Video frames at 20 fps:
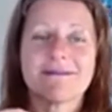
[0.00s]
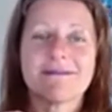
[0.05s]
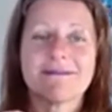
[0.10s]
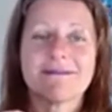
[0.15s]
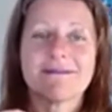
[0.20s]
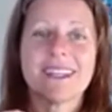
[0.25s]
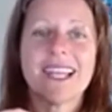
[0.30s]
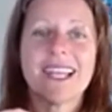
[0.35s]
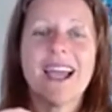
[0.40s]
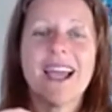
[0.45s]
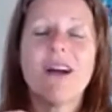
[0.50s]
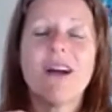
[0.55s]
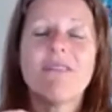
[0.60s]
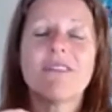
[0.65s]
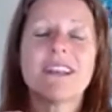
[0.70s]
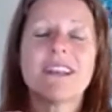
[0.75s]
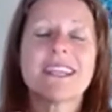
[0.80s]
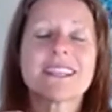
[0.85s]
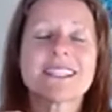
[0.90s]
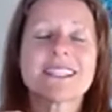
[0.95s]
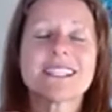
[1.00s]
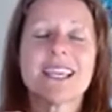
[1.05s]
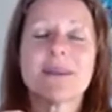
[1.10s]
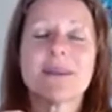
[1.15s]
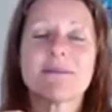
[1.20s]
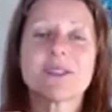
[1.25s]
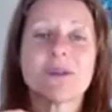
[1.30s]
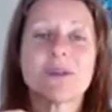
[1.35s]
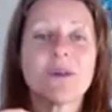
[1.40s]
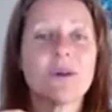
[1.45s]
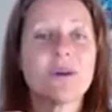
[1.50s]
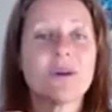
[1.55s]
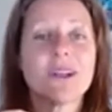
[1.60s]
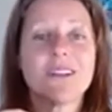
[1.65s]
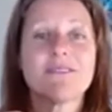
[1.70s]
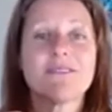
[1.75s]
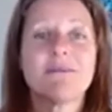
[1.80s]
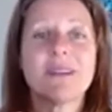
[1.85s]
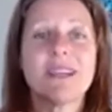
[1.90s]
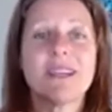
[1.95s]
love and accept all
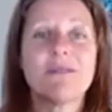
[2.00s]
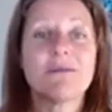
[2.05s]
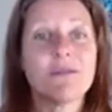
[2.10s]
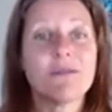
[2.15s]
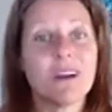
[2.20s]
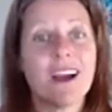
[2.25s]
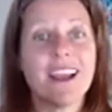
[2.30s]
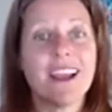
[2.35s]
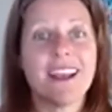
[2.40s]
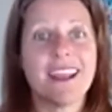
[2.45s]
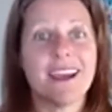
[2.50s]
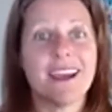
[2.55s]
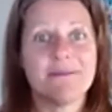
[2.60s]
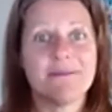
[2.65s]
of me right now.